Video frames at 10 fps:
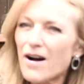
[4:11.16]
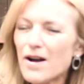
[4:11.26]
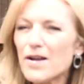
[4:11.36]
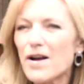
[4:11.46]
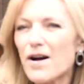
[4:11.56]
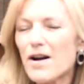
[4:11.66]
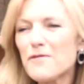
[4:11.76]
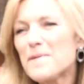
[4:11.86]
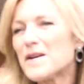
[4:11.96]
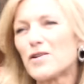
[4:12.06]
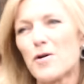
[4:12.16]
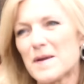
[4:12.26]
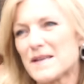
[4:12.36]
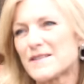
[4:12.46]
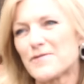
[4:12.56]
I, have been a
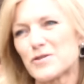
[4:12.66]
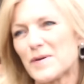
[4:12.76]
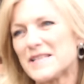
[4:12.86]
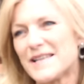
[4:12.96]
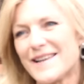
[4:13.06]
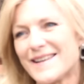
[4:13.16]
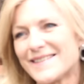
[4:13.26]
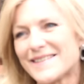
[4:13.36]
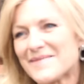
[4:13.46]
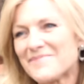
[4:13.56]
lobbyist for 20 years.